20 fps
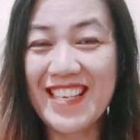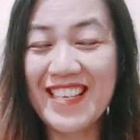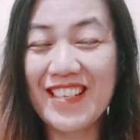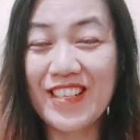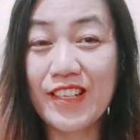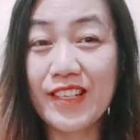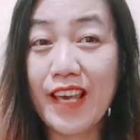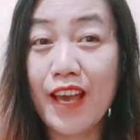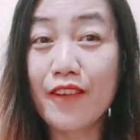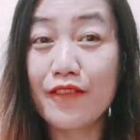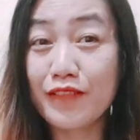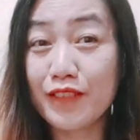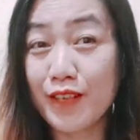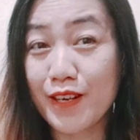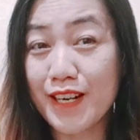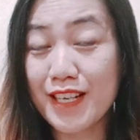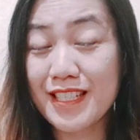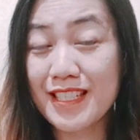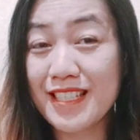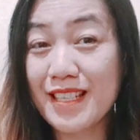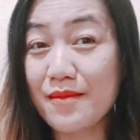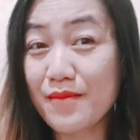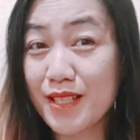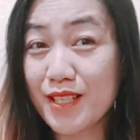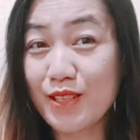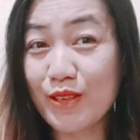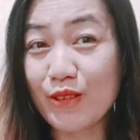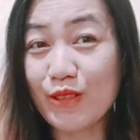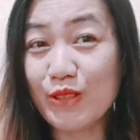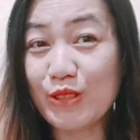Okay, of course, the
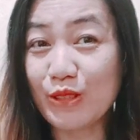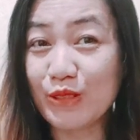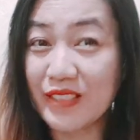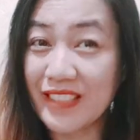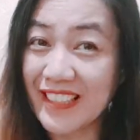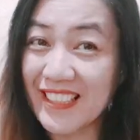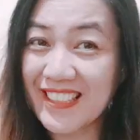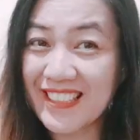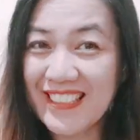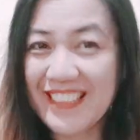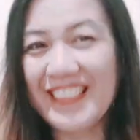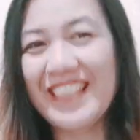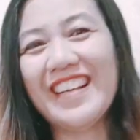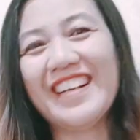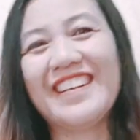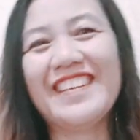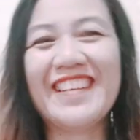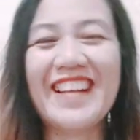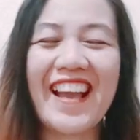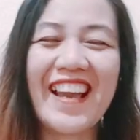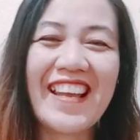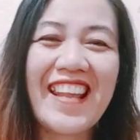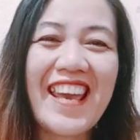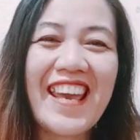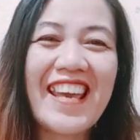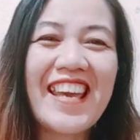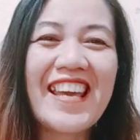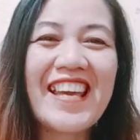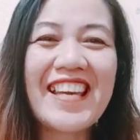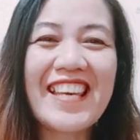Mr. Google. All right,
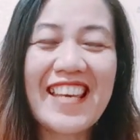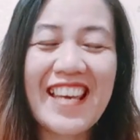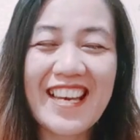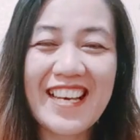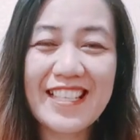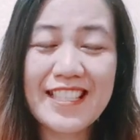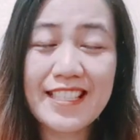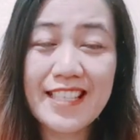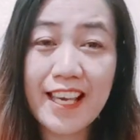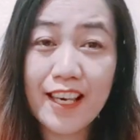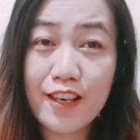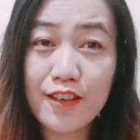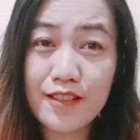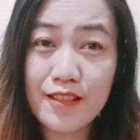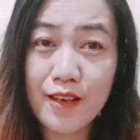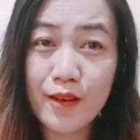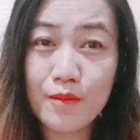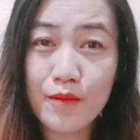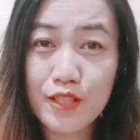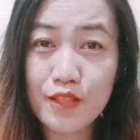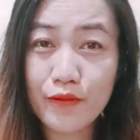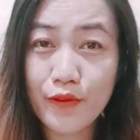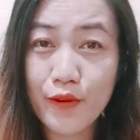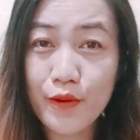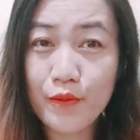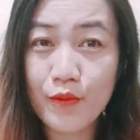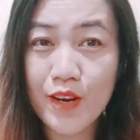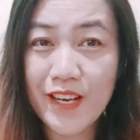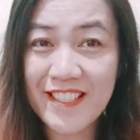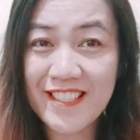yes, thank you so much for
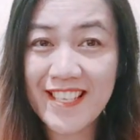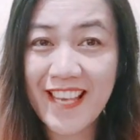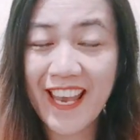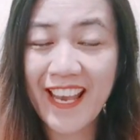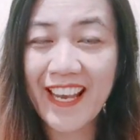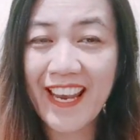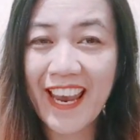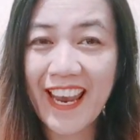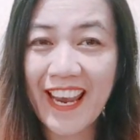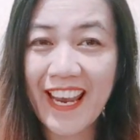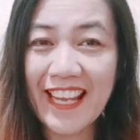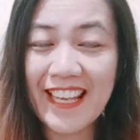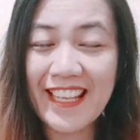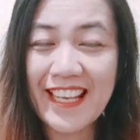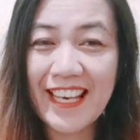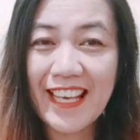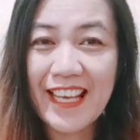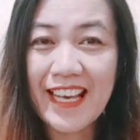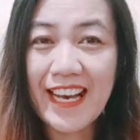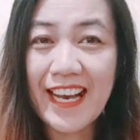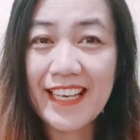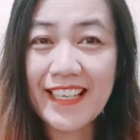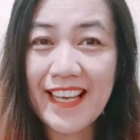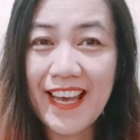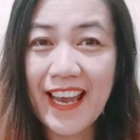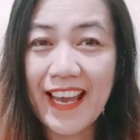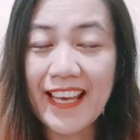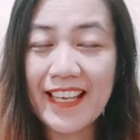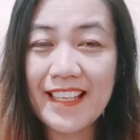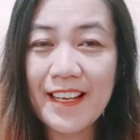watching, and
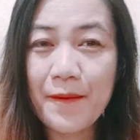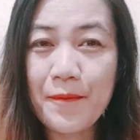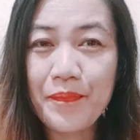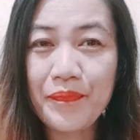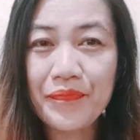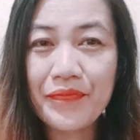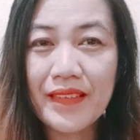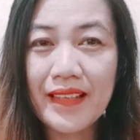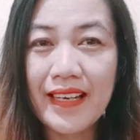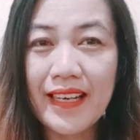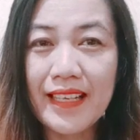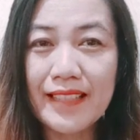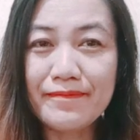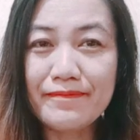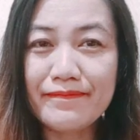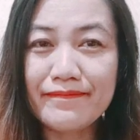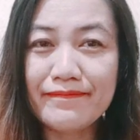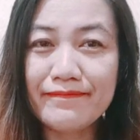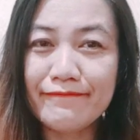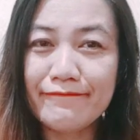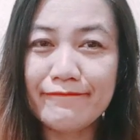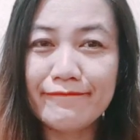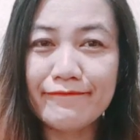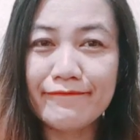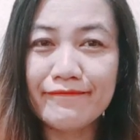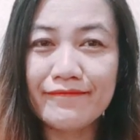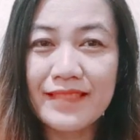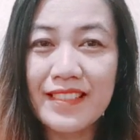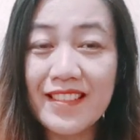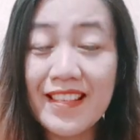again,
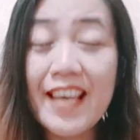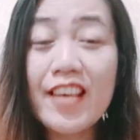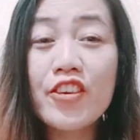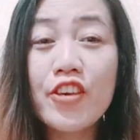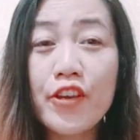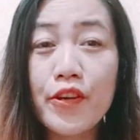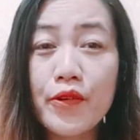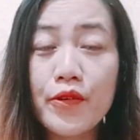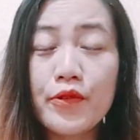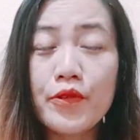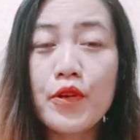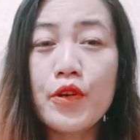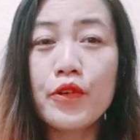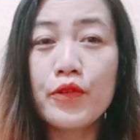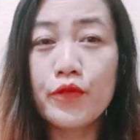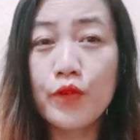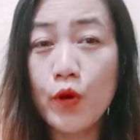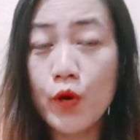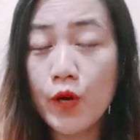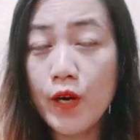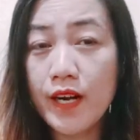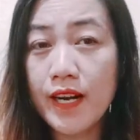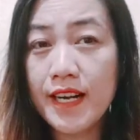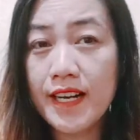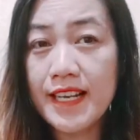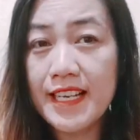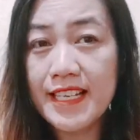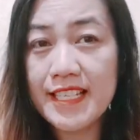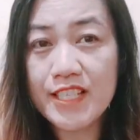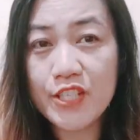thank you for
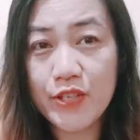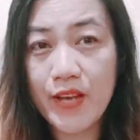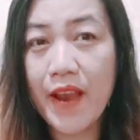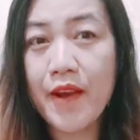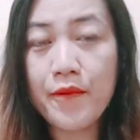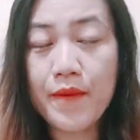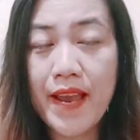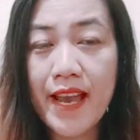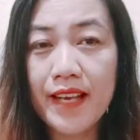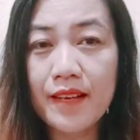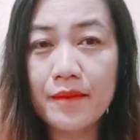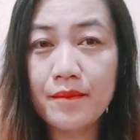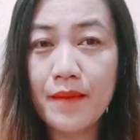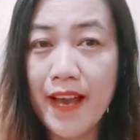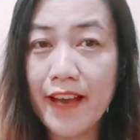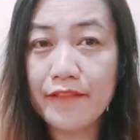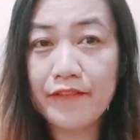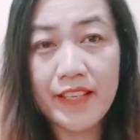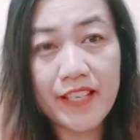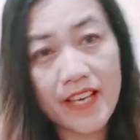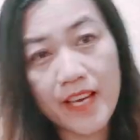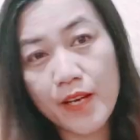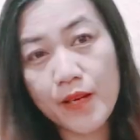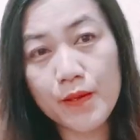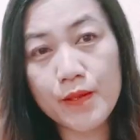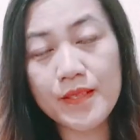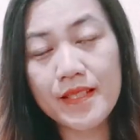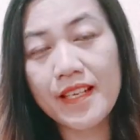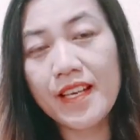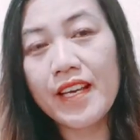sharing my
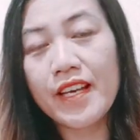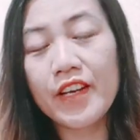videos.